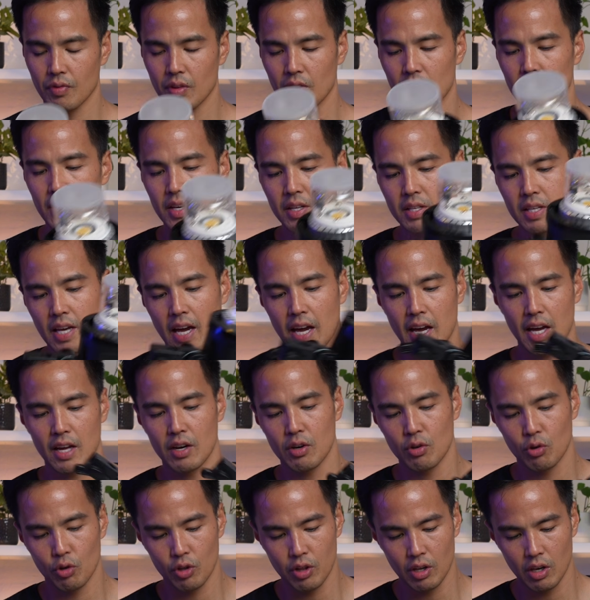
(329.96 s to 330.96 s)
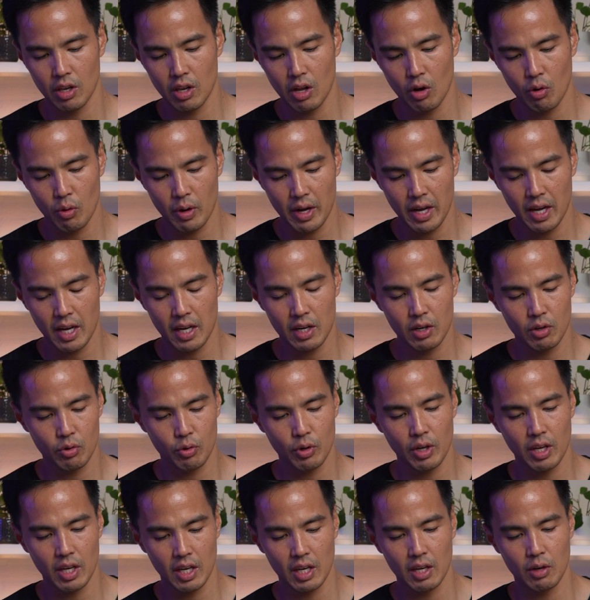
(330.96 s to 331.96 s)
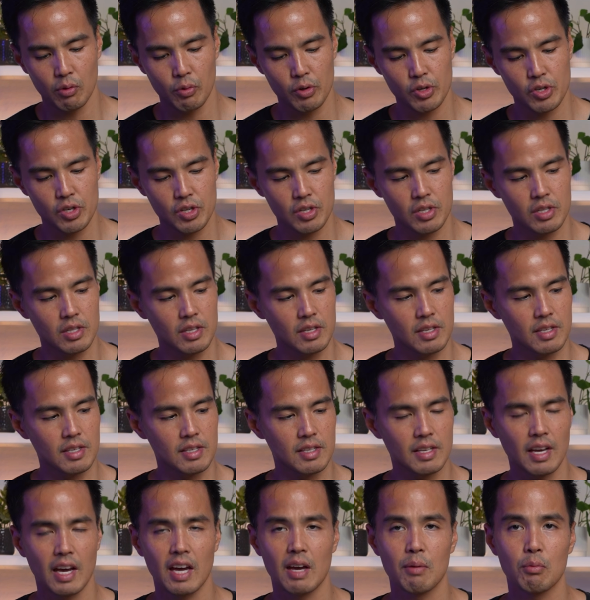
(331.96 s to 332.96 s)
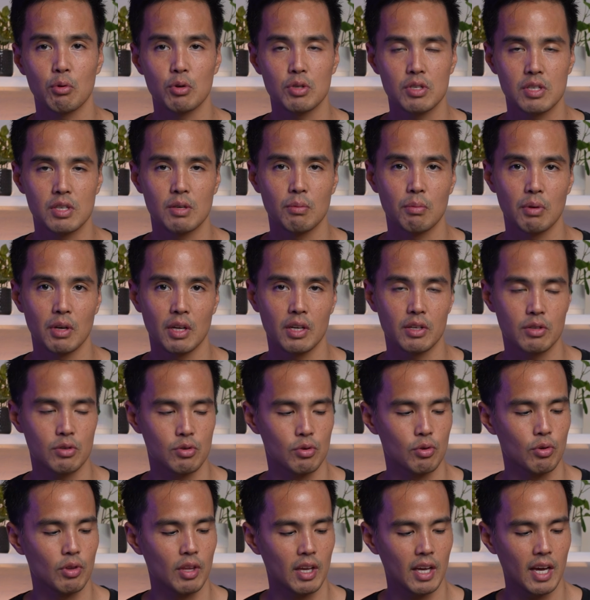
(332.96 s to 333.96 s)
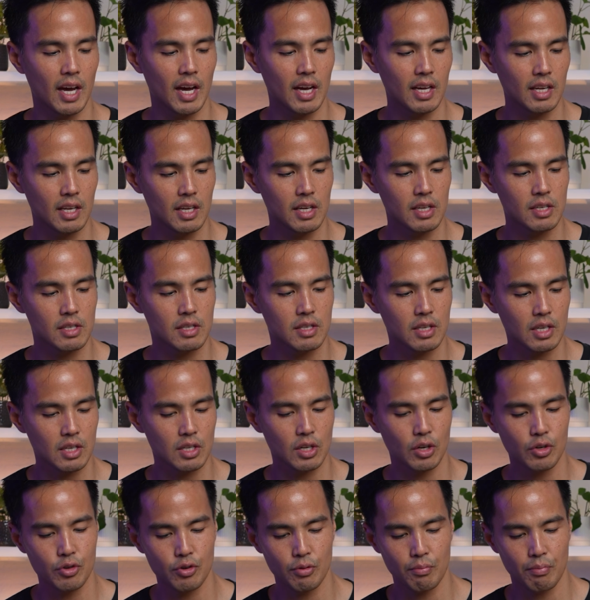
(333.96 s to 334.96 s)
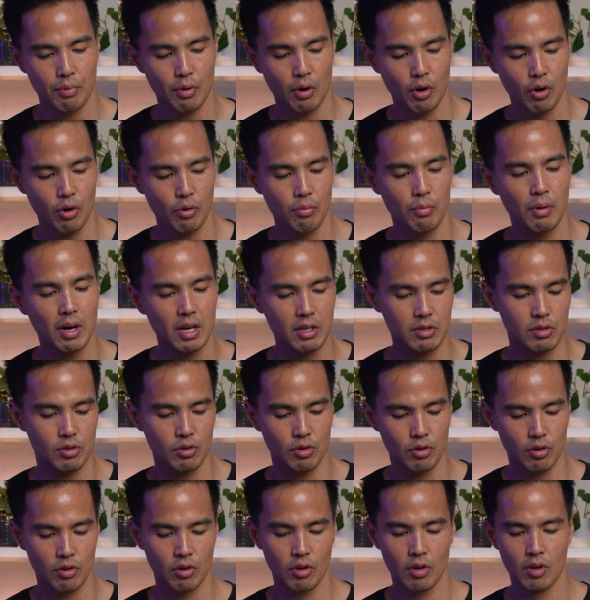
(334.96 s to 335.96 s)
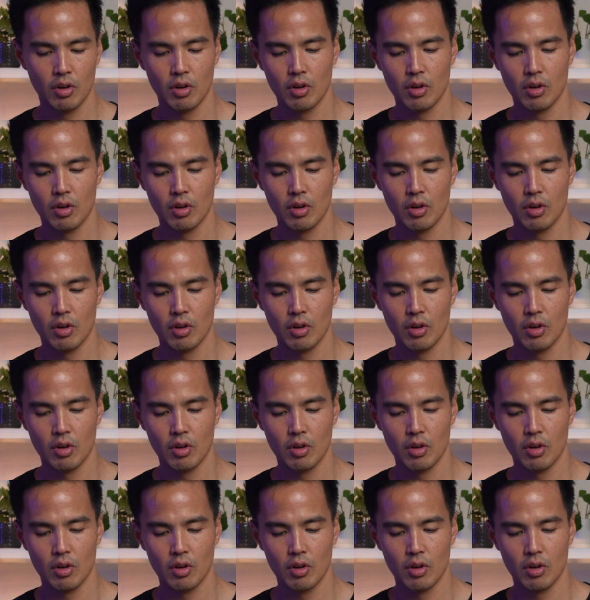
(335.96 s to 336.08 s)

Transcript: this handle, the lower handle here, which is the same or similar to the AD600 Pro Mark II.